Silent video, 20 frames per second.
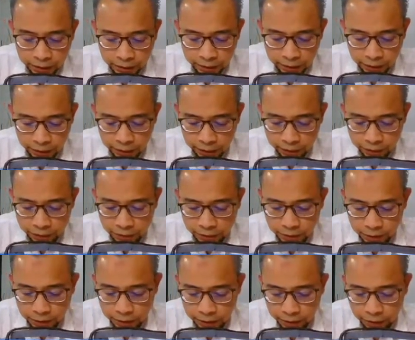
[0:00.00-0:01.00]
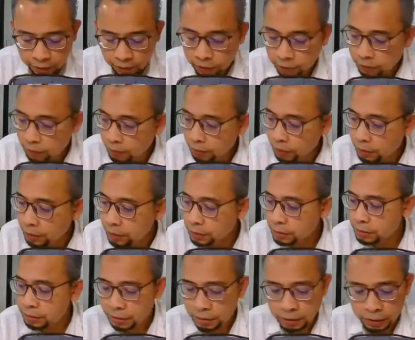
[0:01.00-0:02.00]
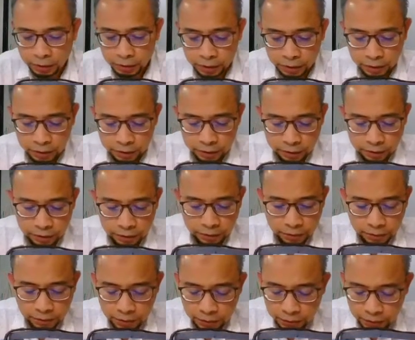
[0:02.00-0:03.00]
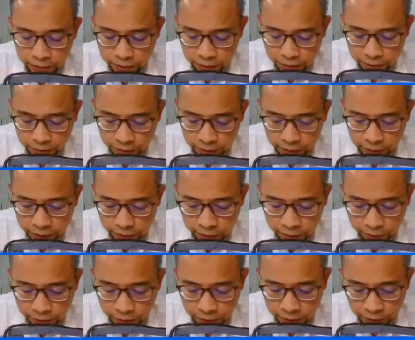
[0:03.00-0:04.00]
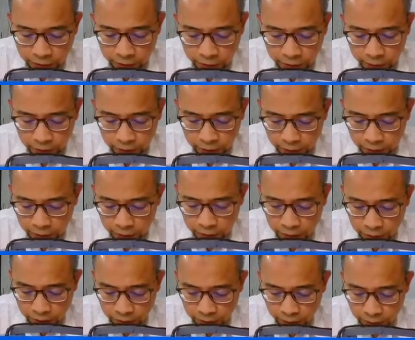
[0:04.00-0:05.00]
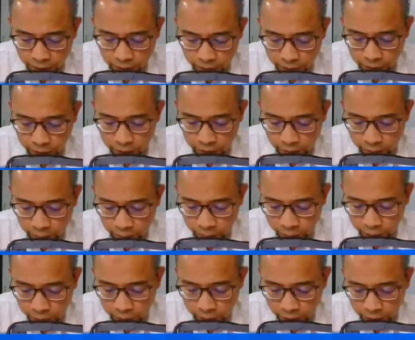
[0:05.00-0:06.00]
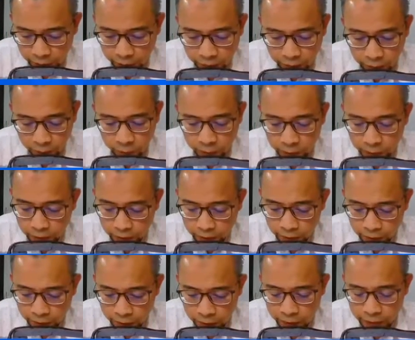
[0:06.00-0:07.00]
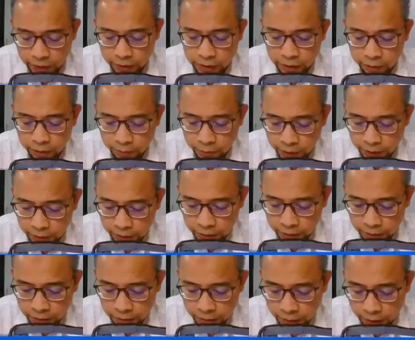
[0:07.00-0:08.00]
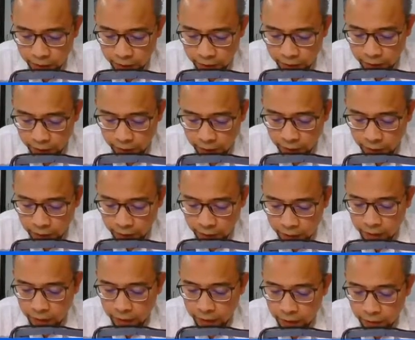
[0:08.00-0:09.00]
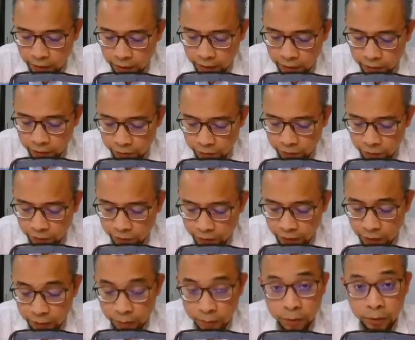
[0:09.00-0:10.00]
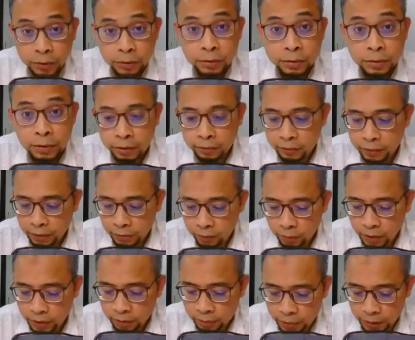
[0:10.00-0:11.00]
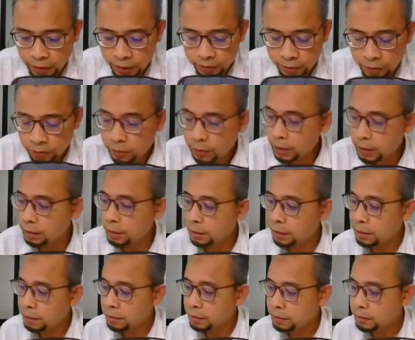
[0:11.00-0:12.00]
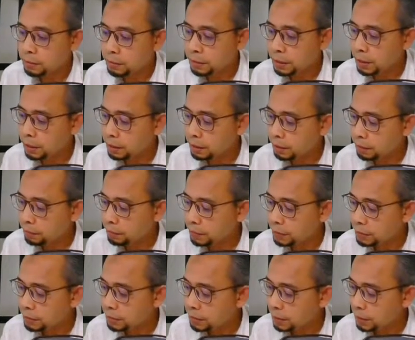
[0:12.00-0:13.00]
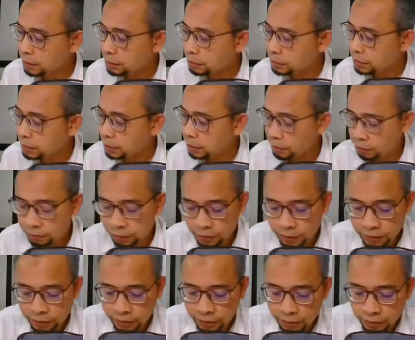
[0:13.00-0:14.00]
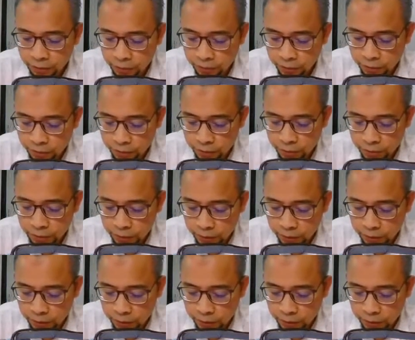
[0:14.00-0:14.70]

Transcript: the hydrostatic force. So it's 10 to the 3, 9.81, H bar is 10, A is 15.71 meters squared. So that gives us hydrostatic force equal to